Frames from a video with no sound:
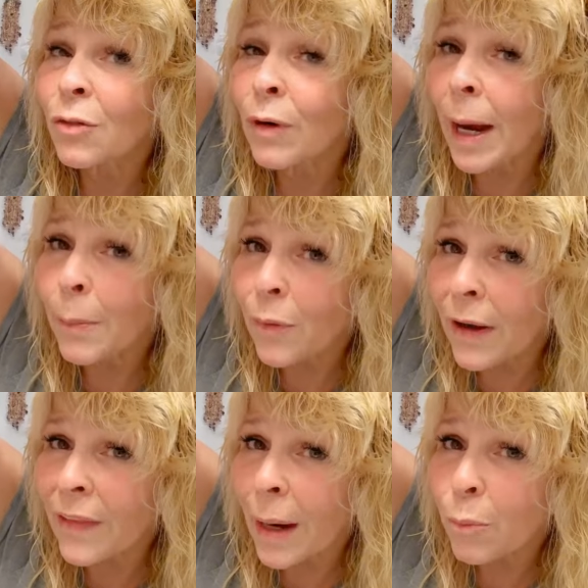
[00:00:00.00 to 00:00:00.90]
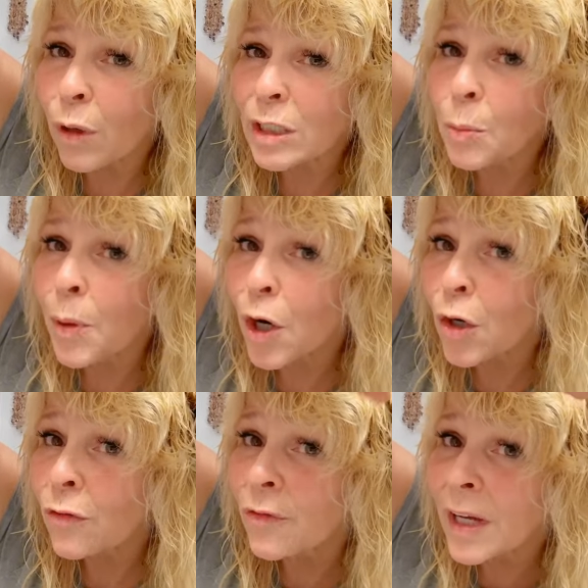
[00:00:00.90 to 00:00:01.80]
wrap around that brush.
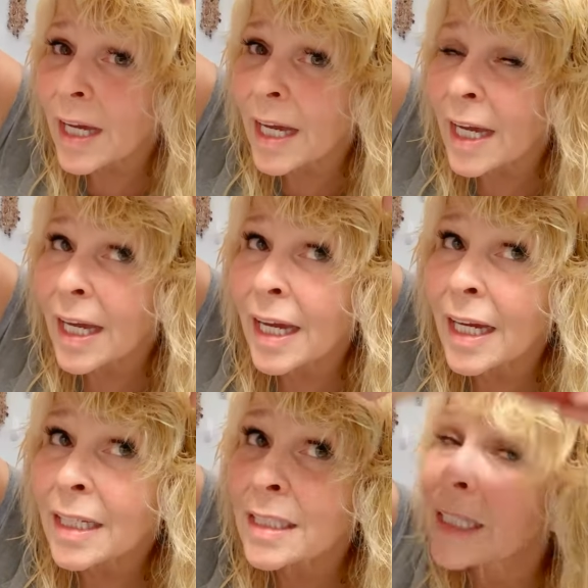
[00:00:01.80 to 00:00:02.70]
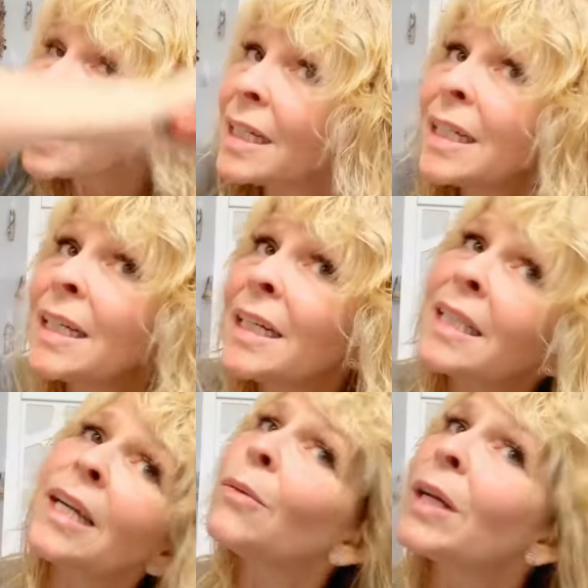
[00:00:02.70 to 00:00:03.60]
Perfect.
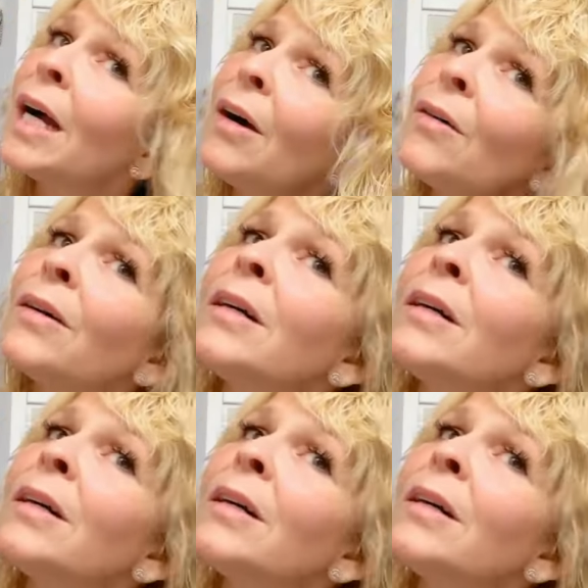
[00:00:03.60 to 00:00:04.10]
There we go.